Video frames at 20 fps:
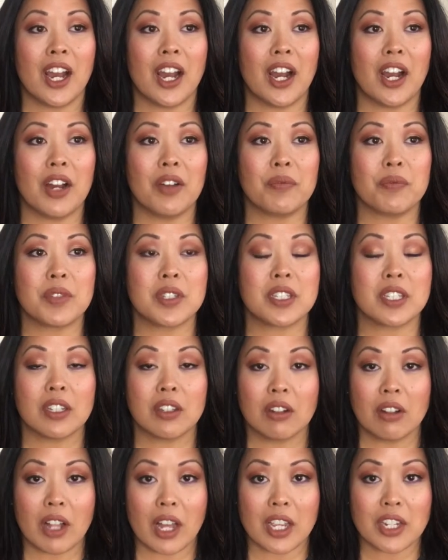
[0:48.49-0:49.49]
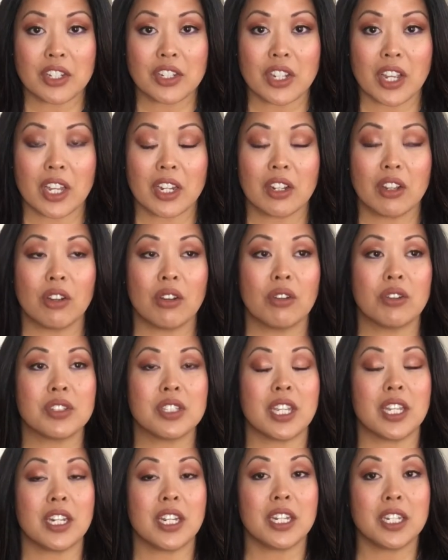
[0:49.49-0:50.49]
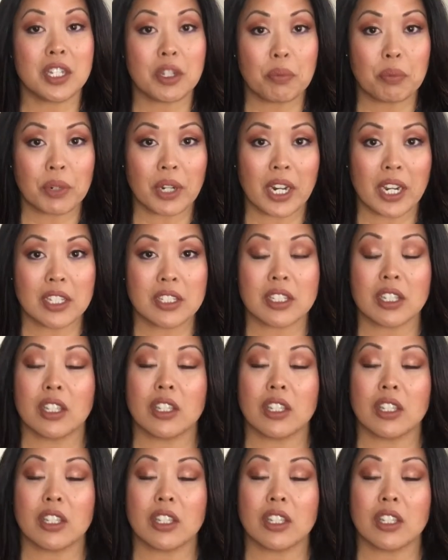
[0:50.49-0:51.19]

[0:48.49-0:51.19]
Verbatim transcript: um, single eyeshadows and indie brands,